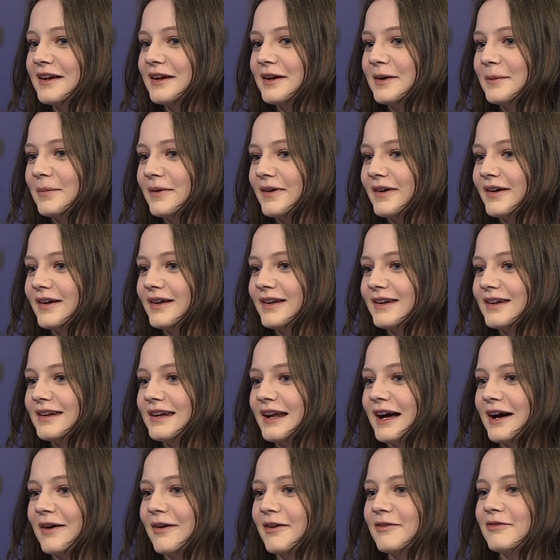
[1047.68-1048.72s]
But
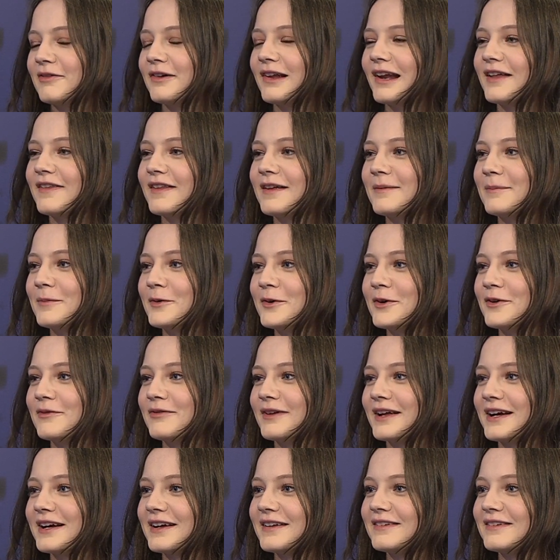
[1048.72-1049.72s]
now I feel like they're more of like a